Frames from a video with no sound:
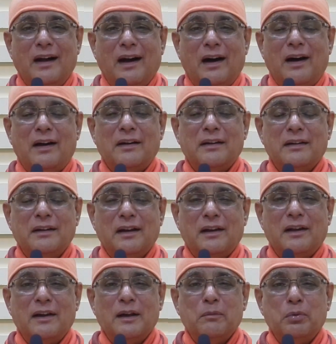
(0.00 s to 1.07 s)

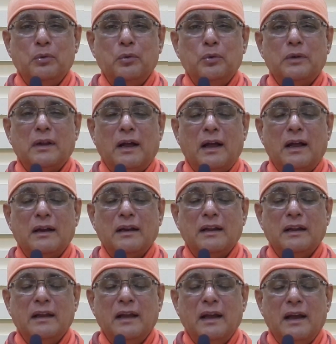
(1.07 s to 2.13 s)
Ahanyahani
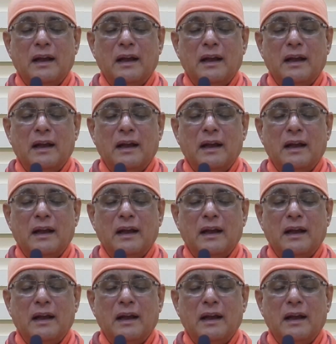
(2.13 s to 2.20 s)
bhutani